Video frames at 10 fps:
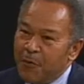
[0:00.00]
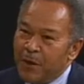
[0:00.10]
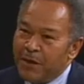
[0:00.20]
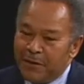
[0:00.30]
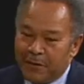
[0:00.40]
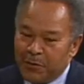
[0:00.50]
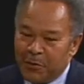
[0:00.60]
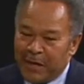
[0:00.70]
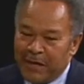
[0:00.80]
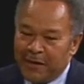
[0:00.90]
We heard on the
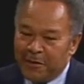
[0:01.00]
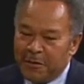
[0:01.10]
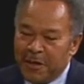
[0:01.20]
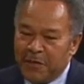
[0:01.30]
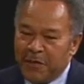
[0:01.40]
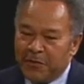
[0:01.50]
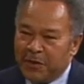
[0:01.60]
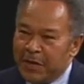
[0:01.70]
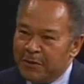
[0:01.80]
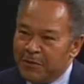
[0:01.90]
radio
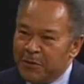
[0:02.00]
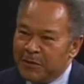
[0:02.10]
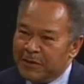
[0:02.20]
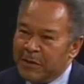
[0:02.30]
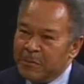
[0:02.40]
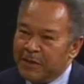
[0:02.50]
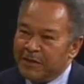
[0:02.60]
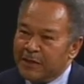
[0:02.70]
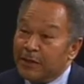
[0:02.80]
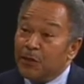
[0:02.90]
the New York State
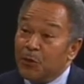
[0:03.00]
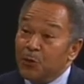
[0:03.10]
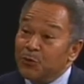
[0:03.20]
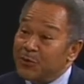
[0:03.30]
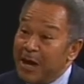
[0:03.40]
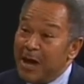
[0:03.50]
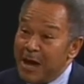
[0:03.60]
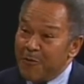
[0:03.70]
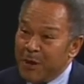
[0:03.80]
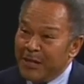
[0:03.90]
Police had closed the
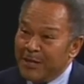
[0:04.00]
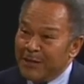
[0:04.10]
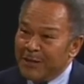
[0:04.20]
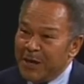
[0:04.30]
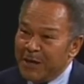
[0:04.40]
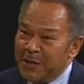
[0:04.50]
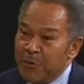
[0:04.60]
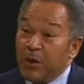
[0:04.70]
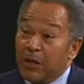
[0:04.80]
highway. They were